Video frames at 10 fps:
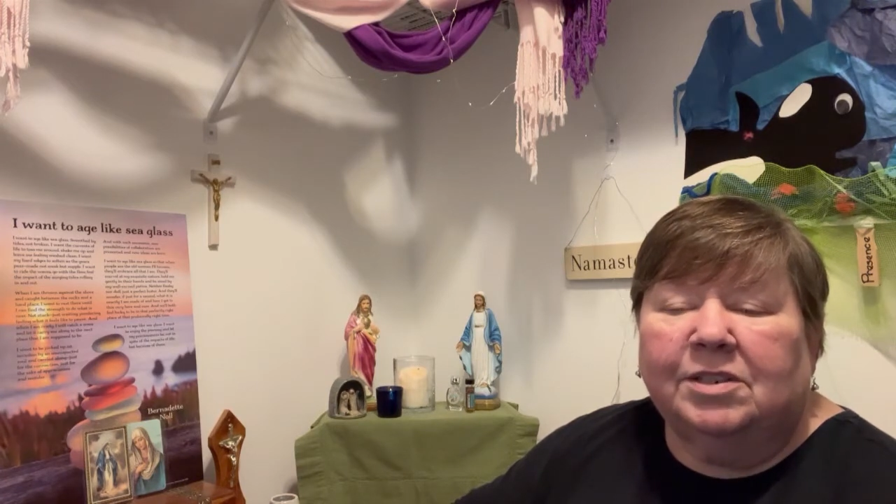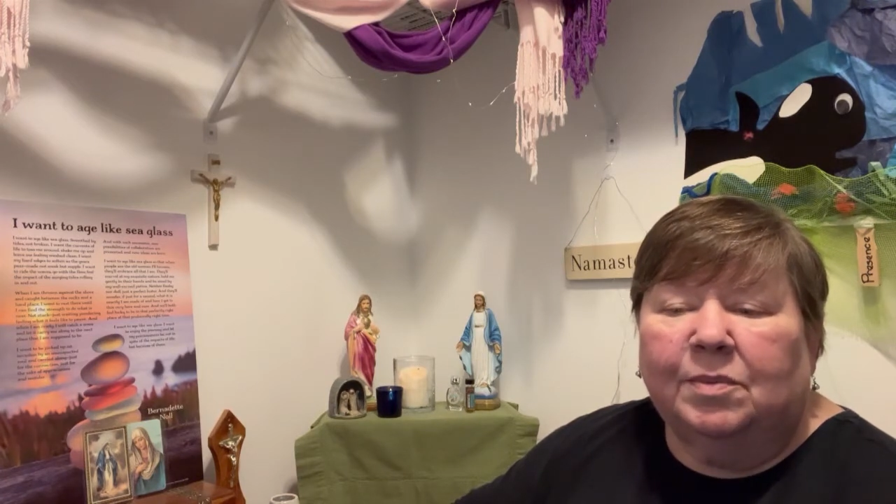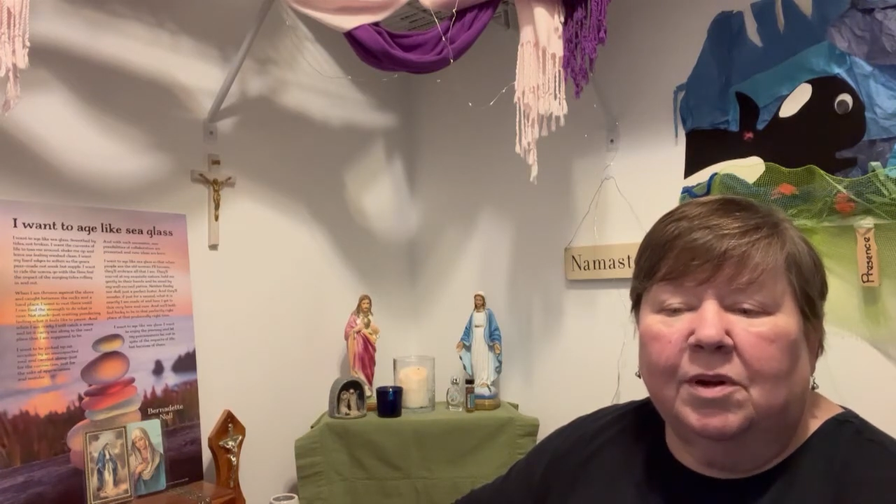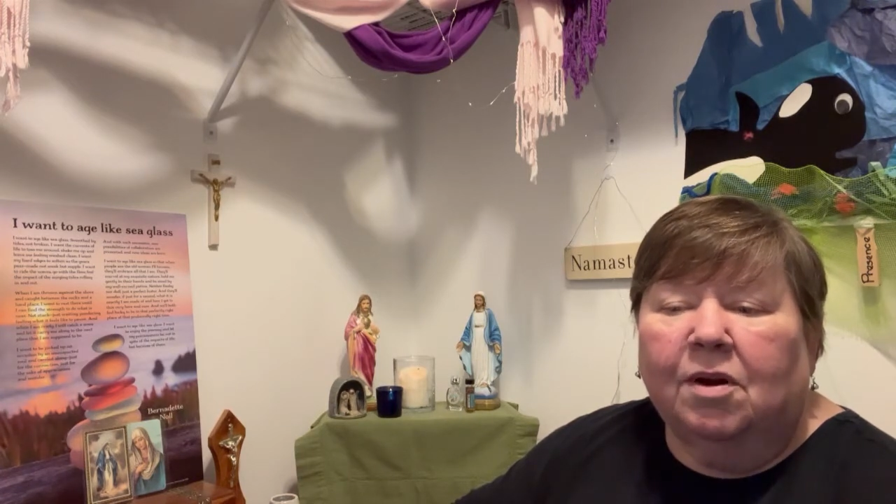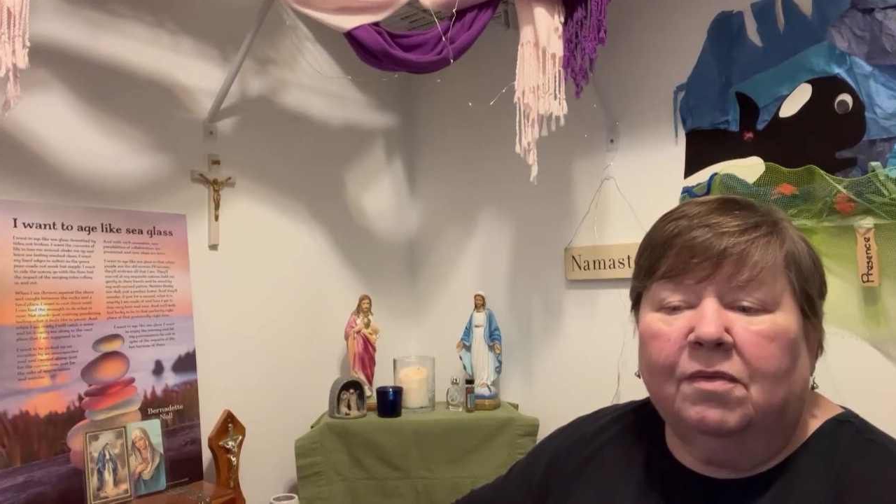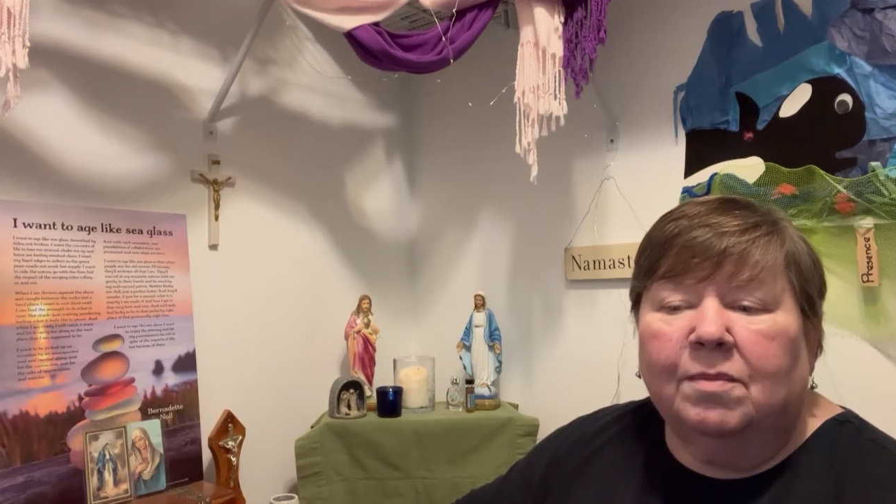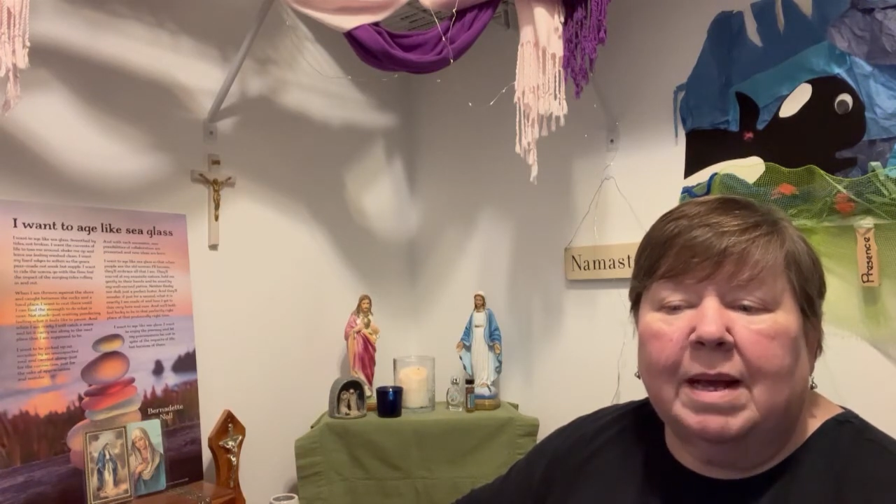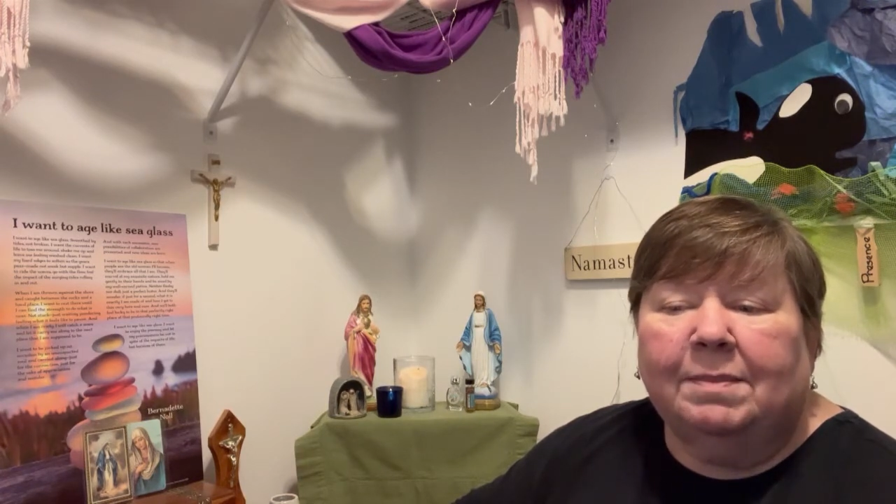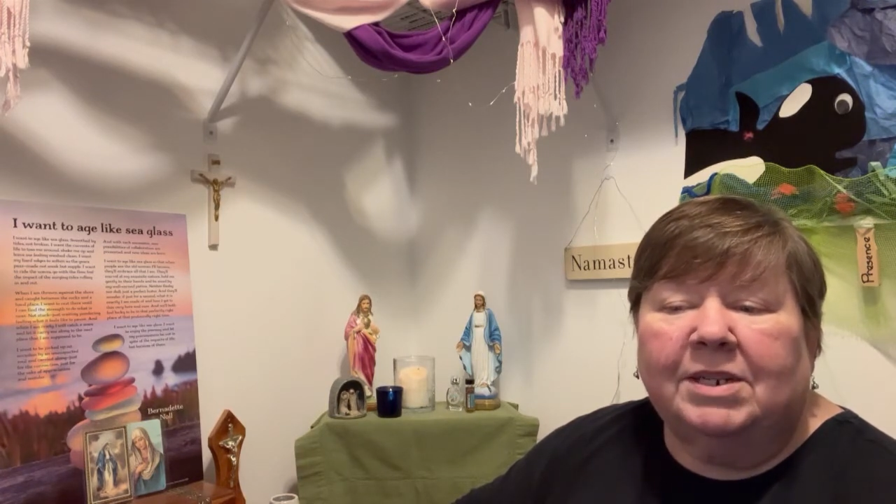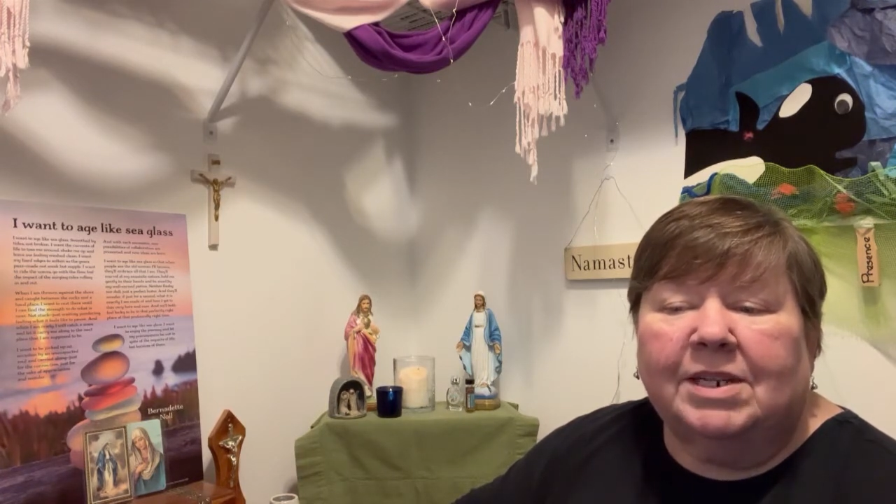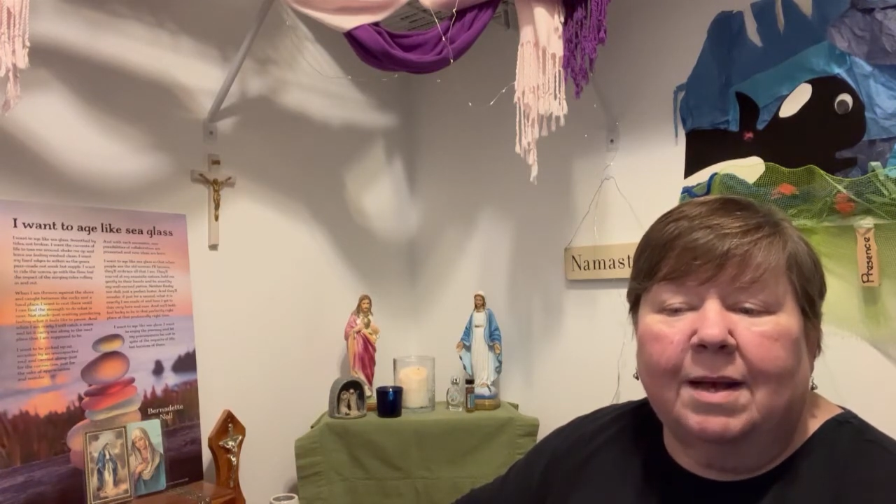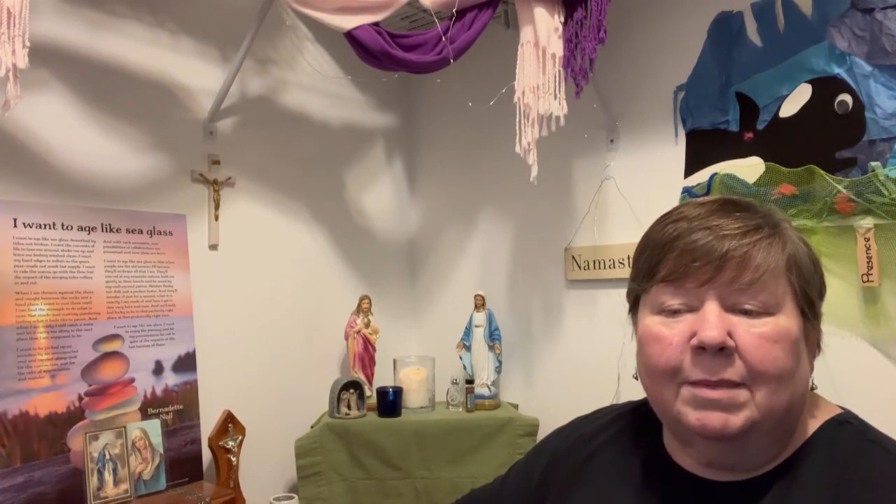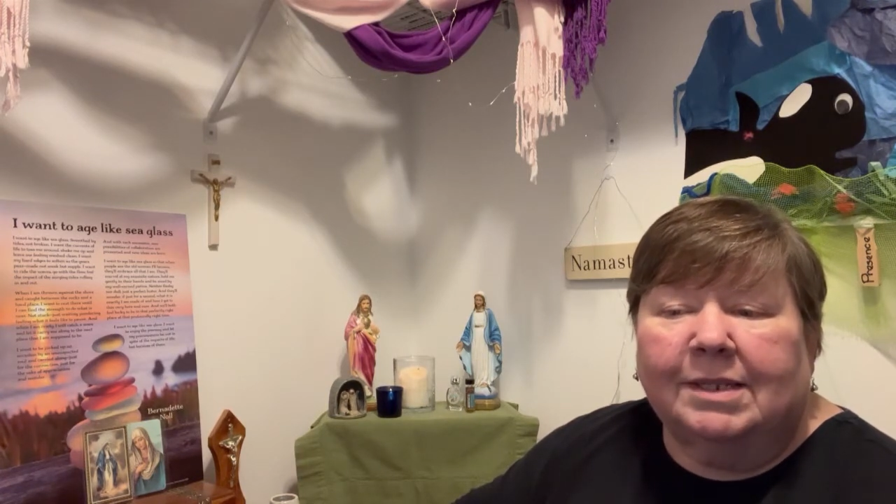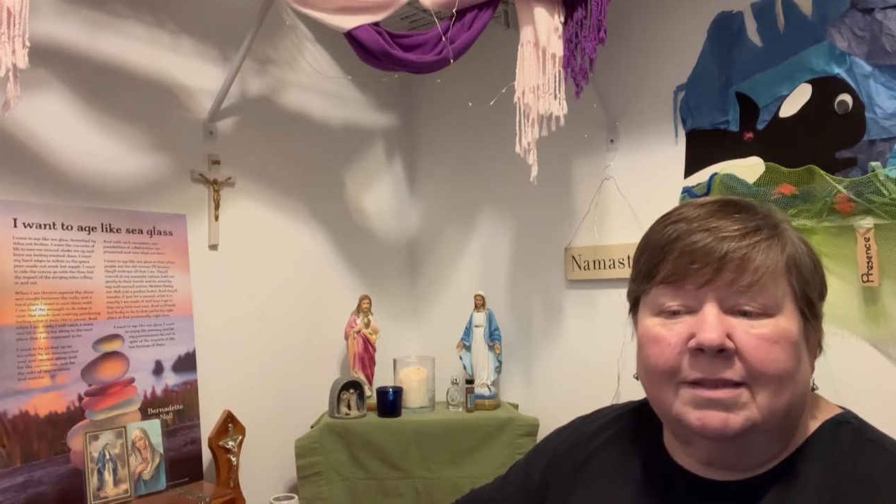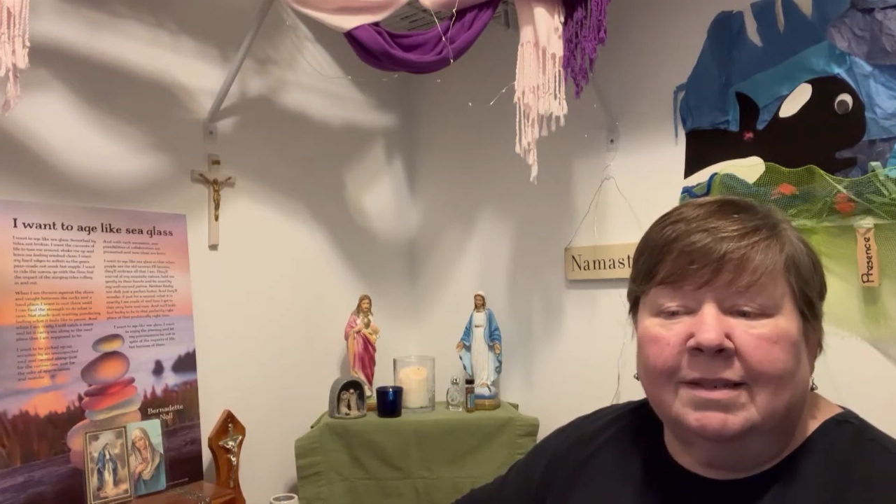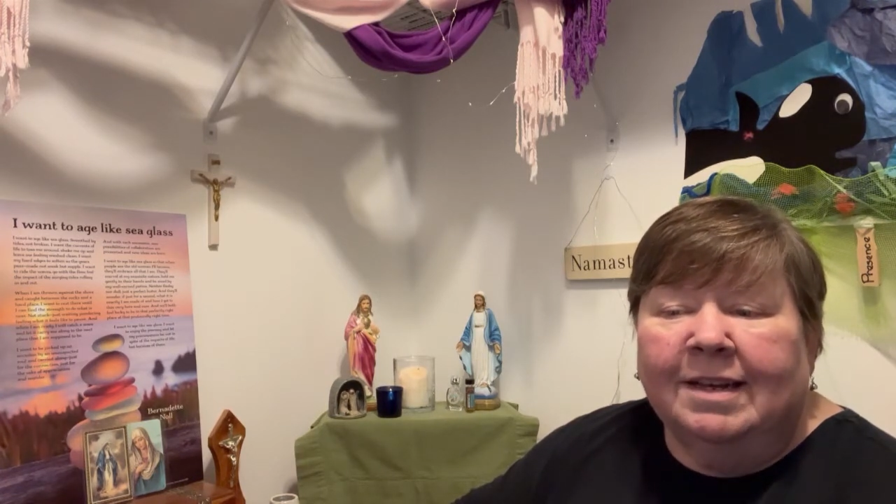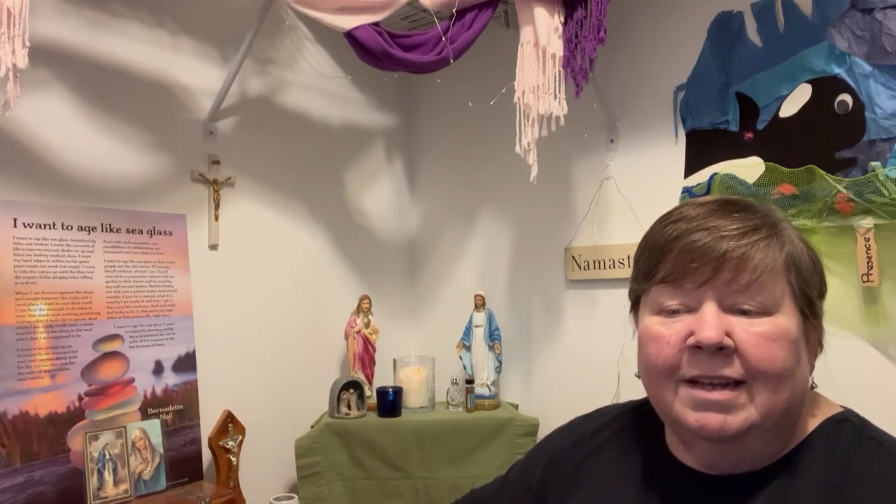to put over my pajamas